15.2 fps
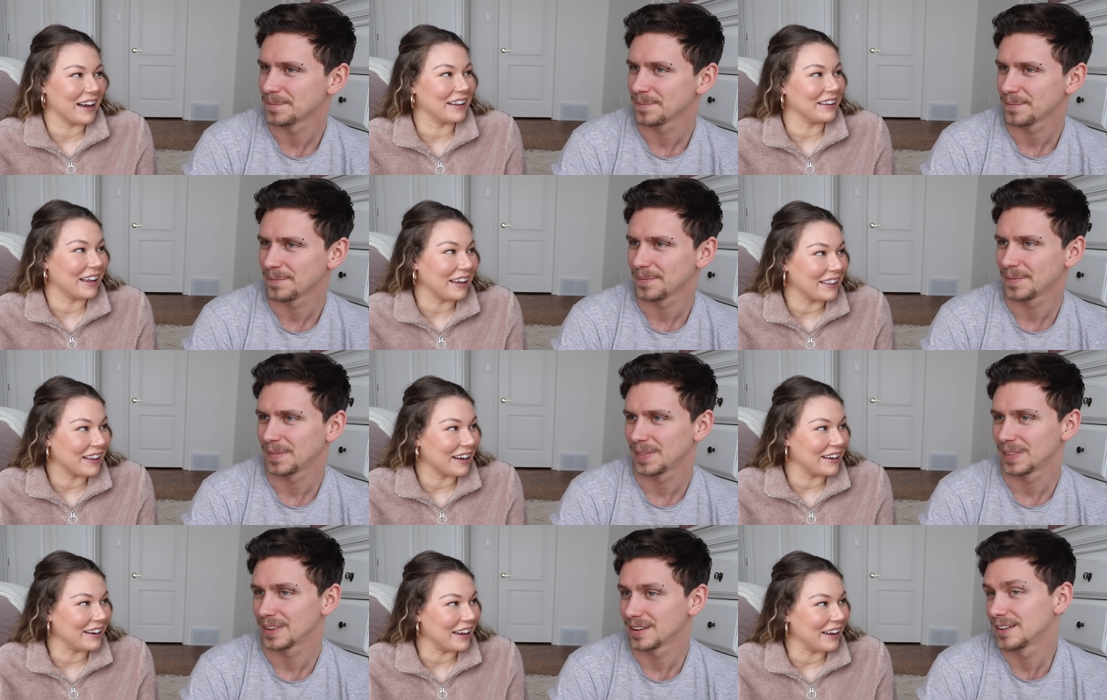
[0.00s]
Speaker 1: I like
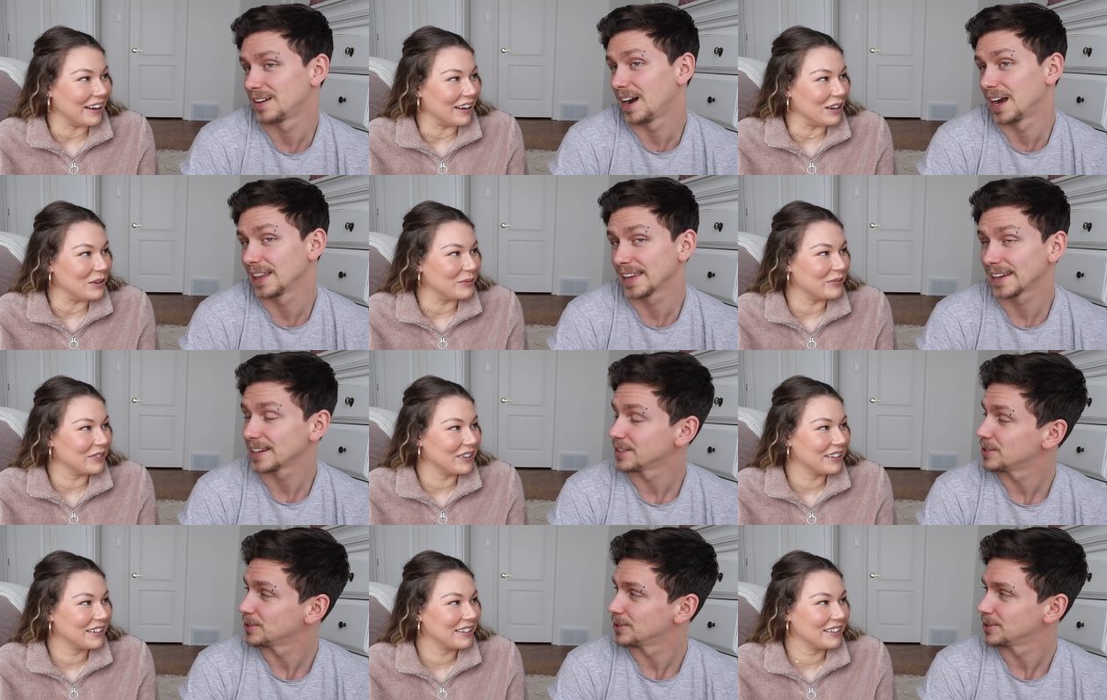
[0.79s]
that name.
Speaker 2: I like it
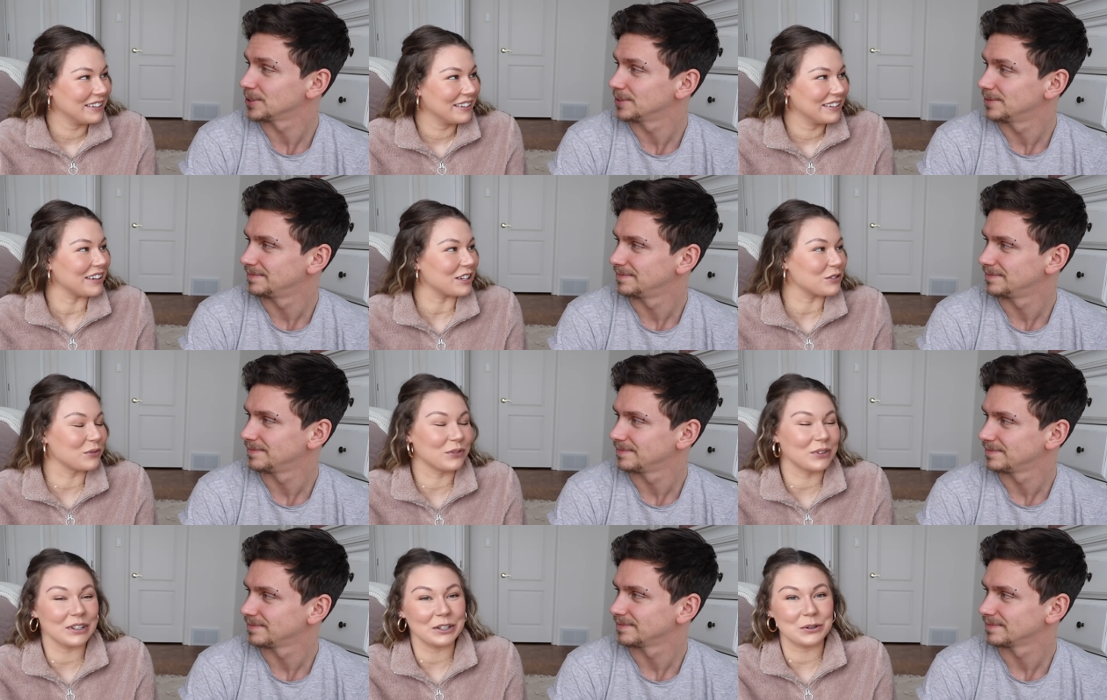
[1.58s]
too.
Speaker 1: That's
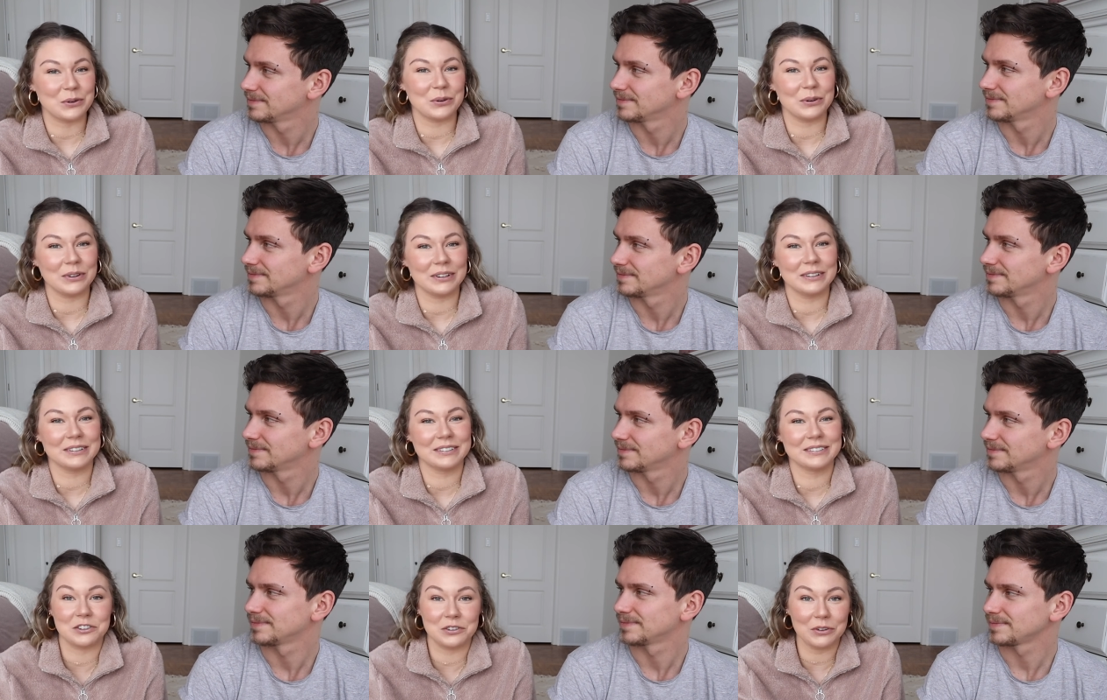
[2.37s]
really cool.
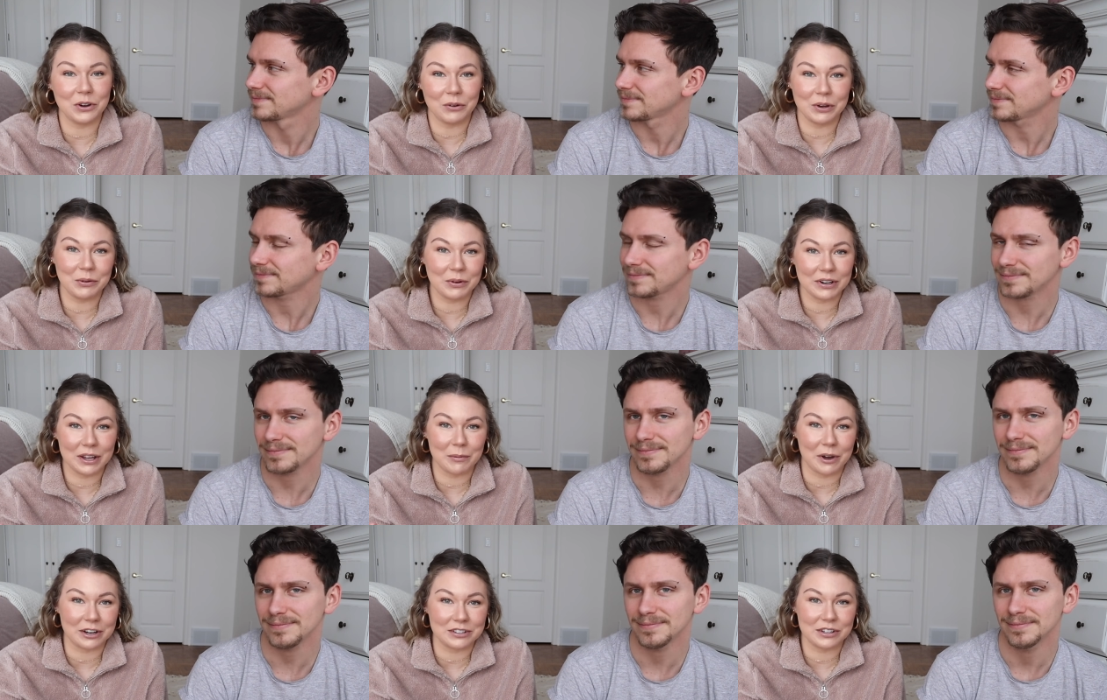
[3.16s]
Do you know anyone named
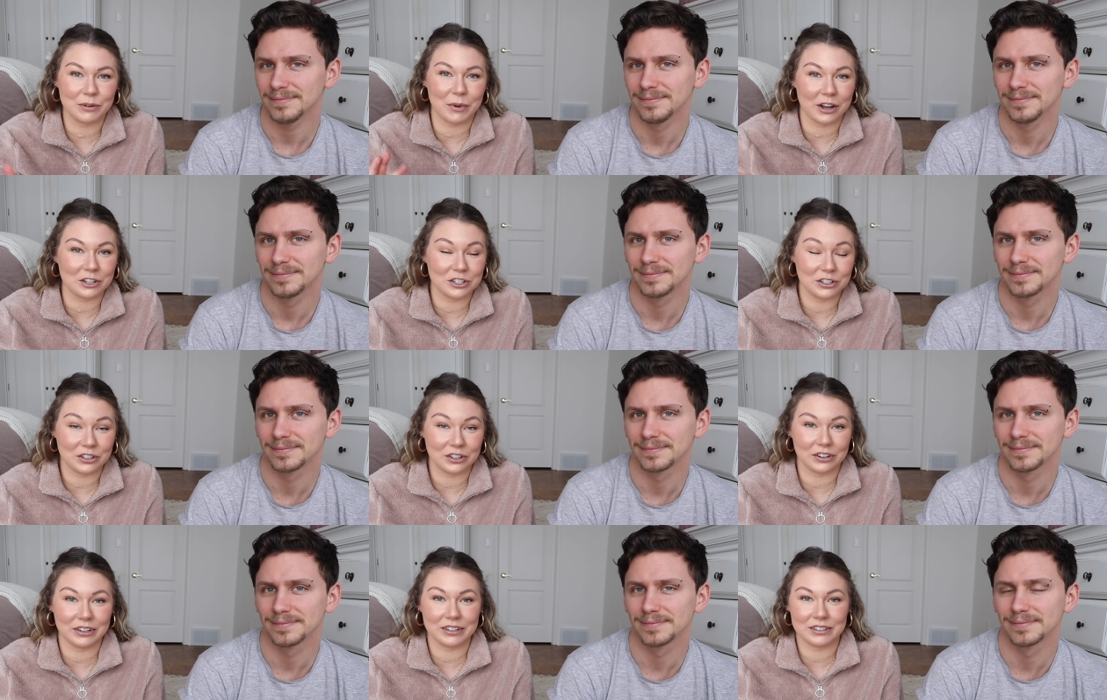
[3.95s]
Hunter? I'm actually
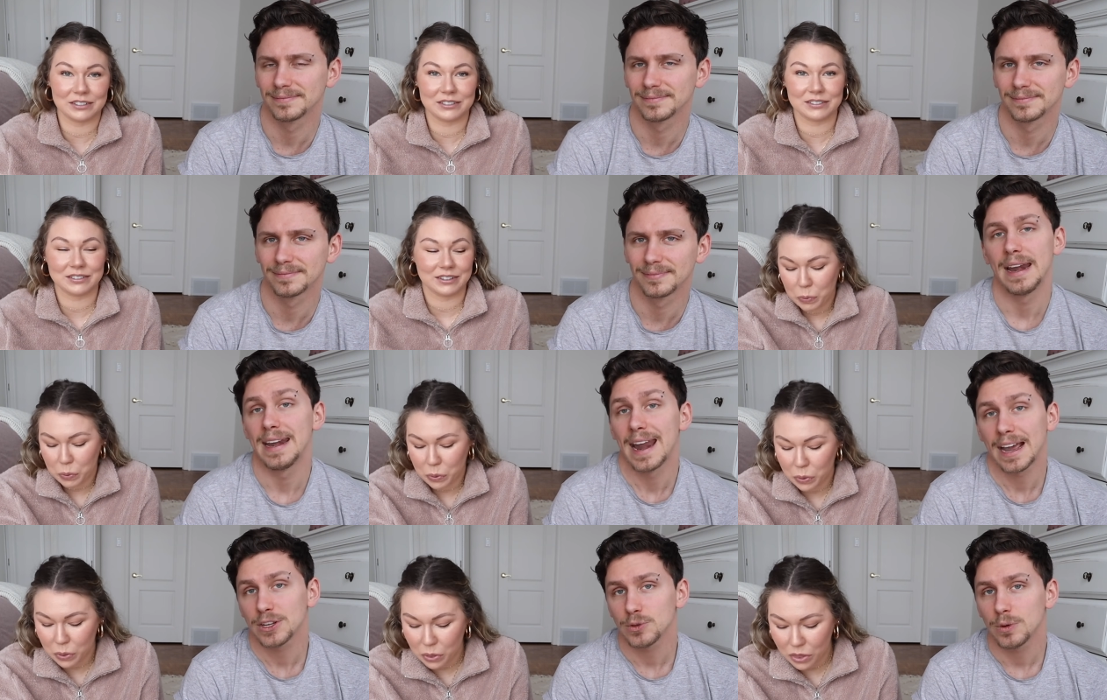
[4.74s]
curious.
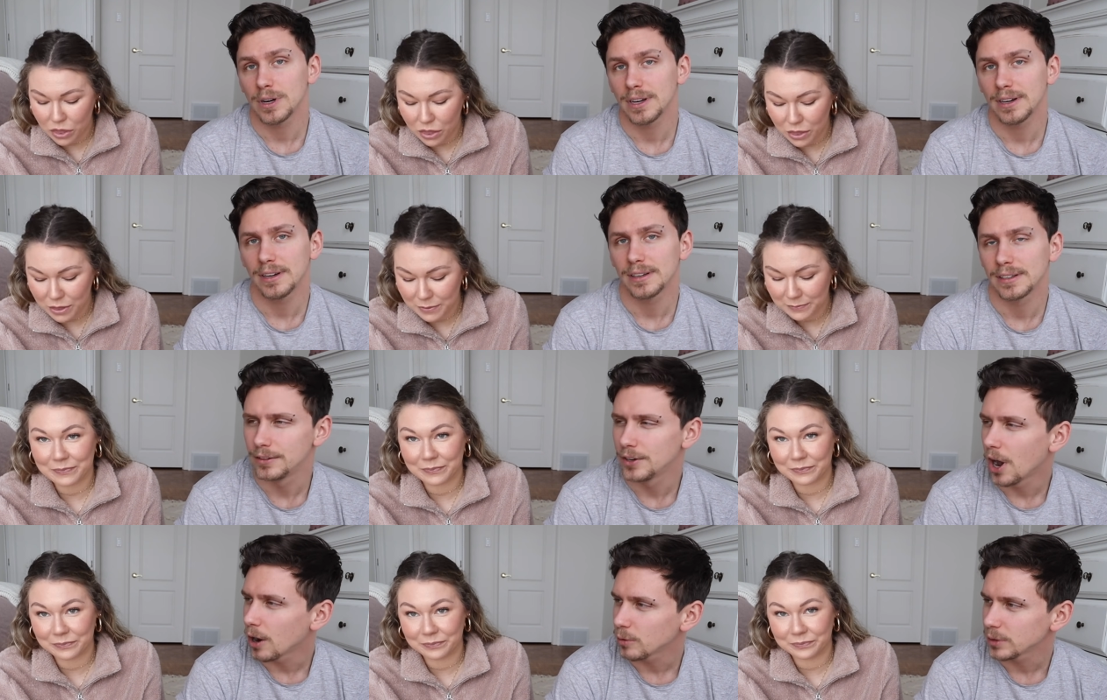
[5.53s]
Speaker 2: Next one,
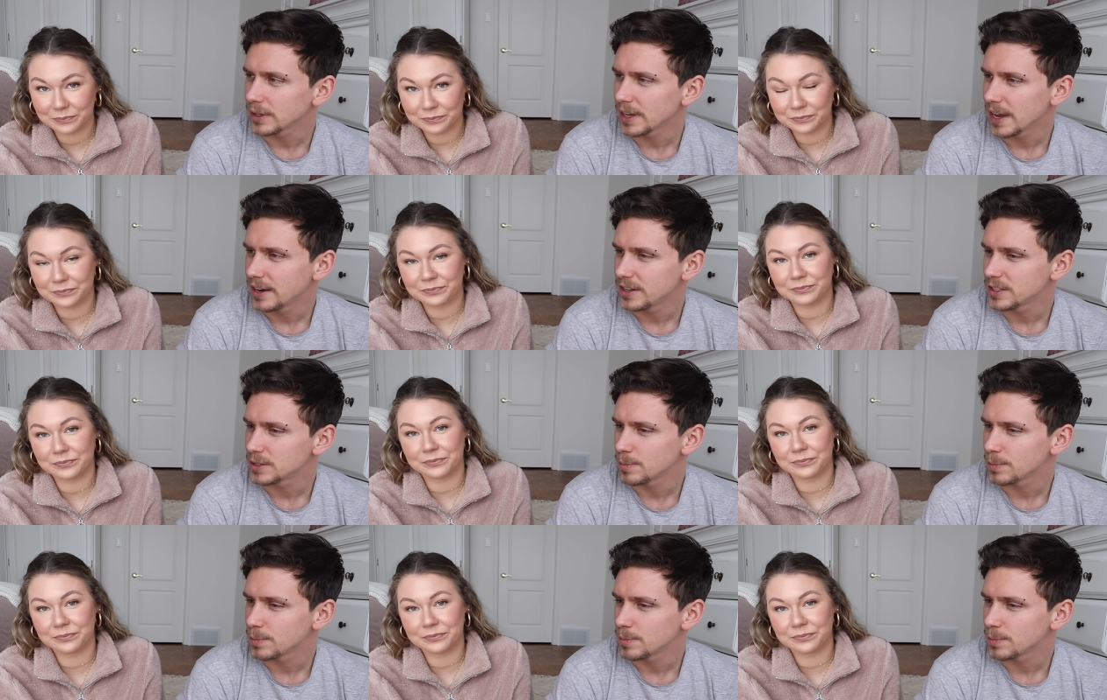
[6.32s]
not really any